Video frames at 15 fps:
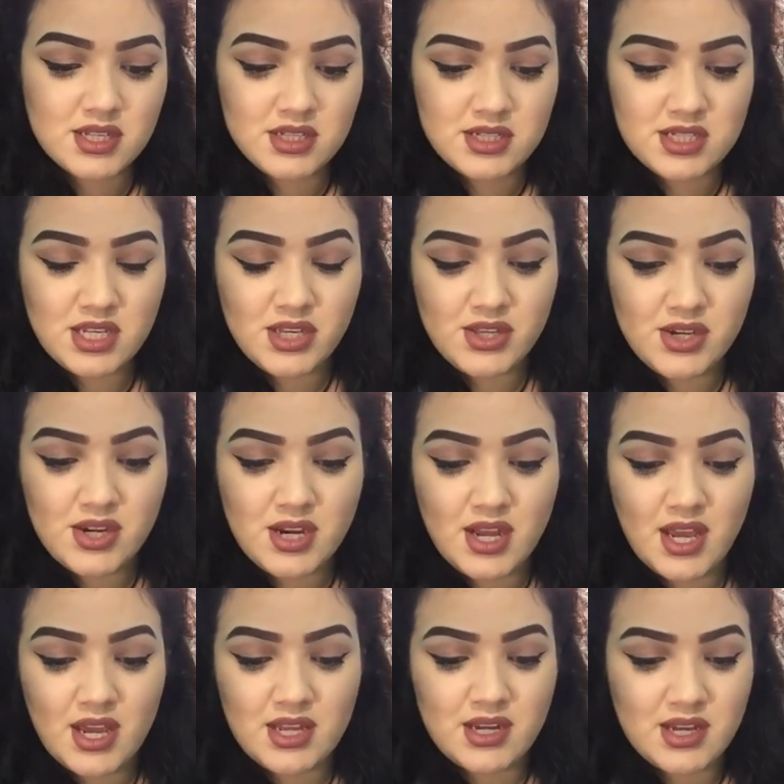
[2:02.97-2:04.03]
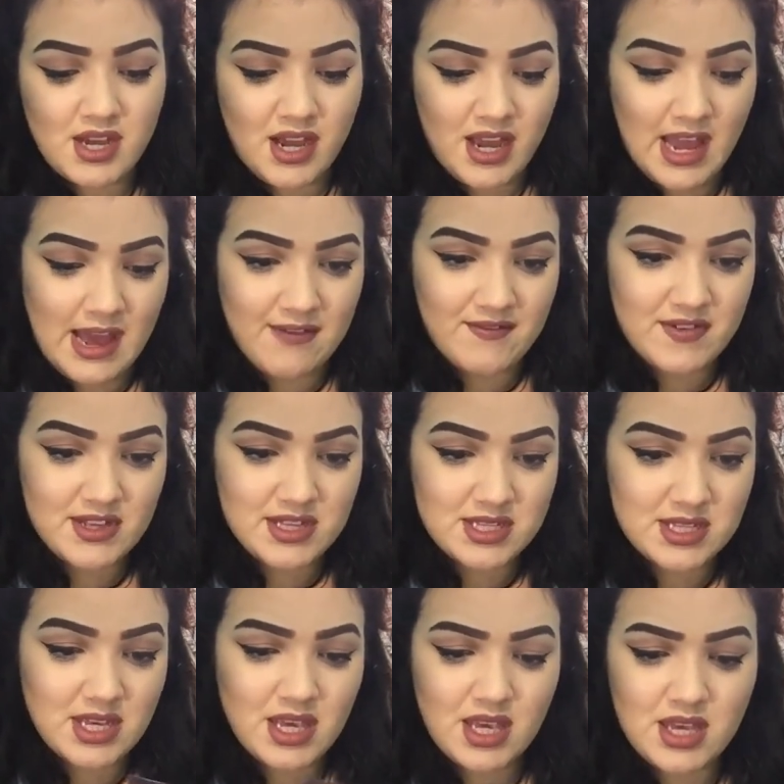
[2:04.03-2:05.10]
Concealer, and I have it
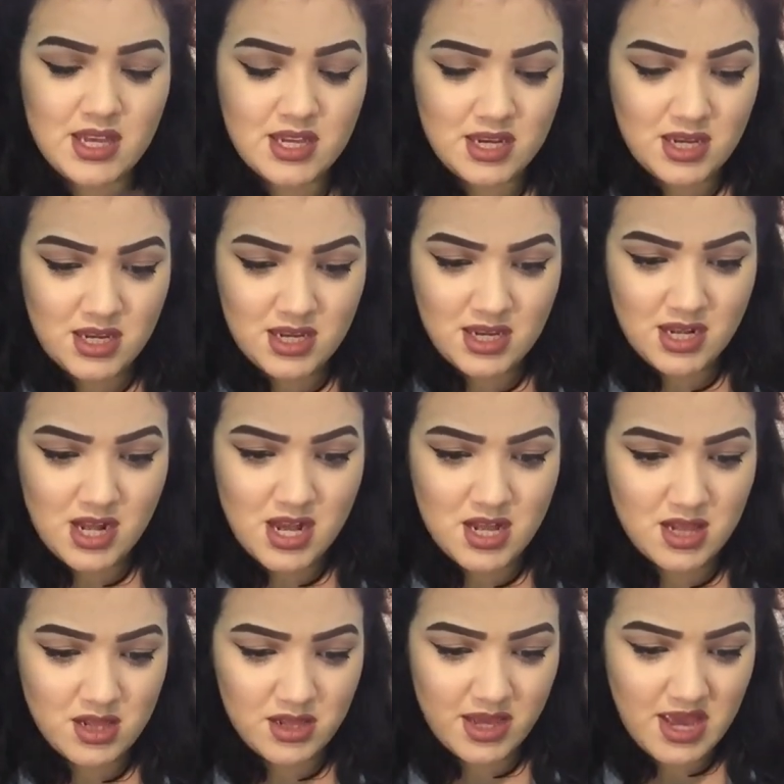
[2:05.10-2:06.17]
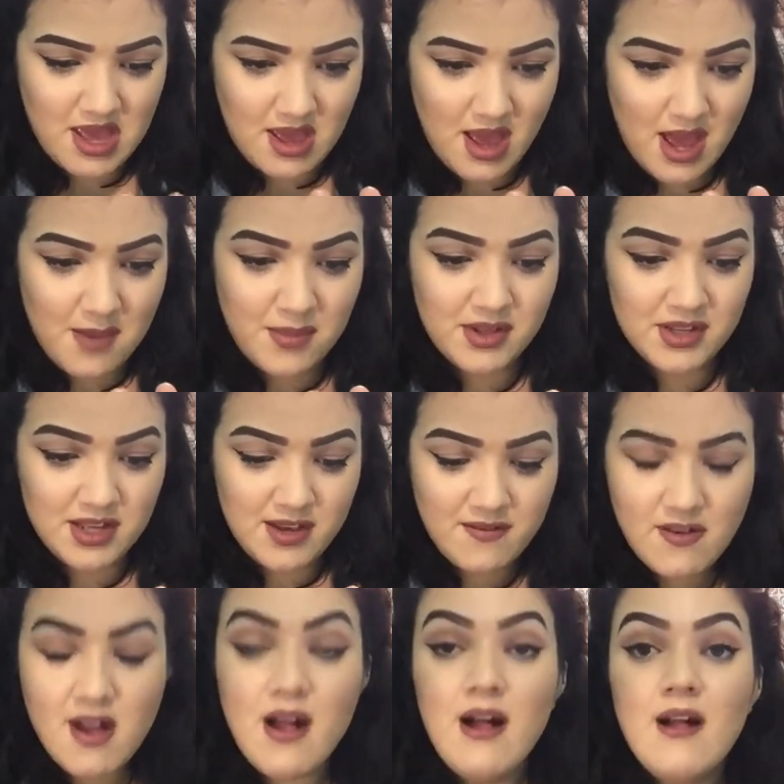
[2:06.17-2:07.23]
in white, I believe.
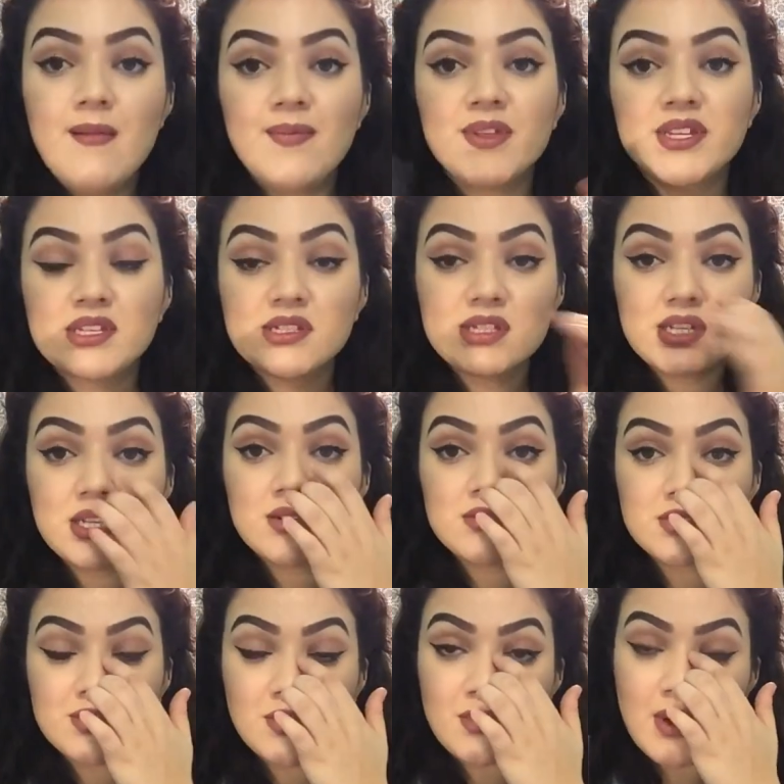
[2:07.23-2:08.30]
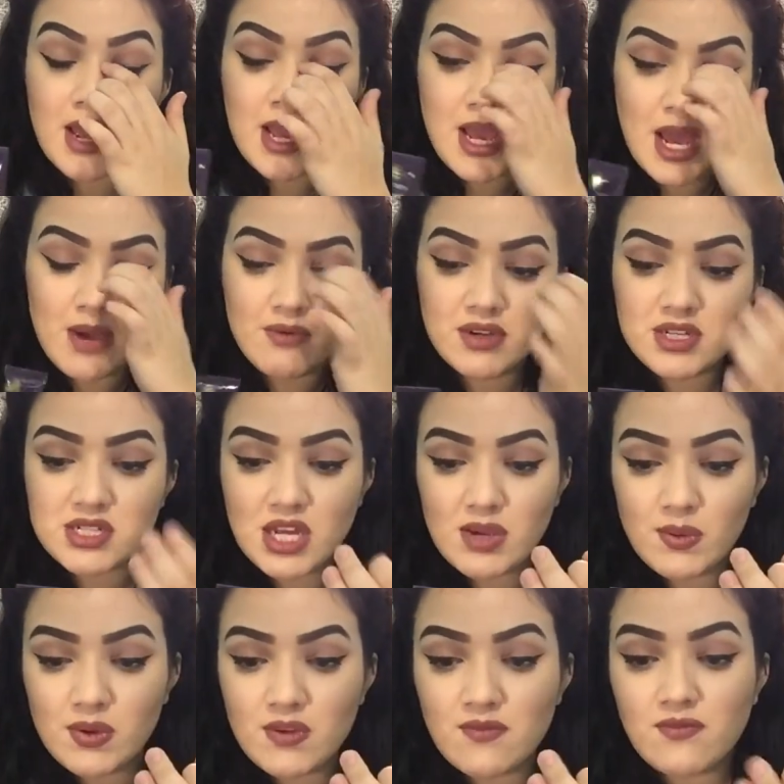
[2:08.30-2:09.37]
This concealer is great. I wish I
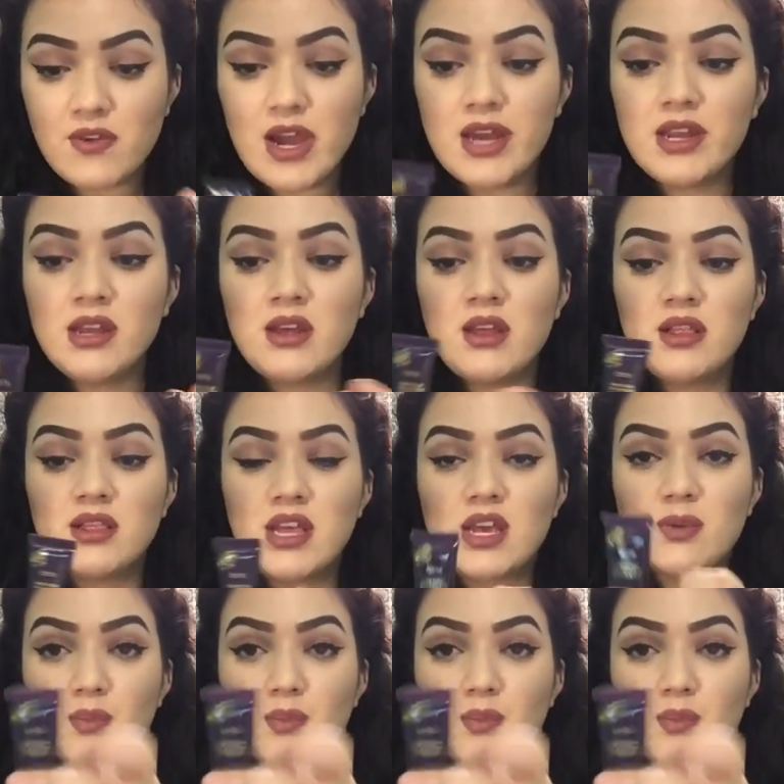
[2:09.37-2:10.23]
would have read like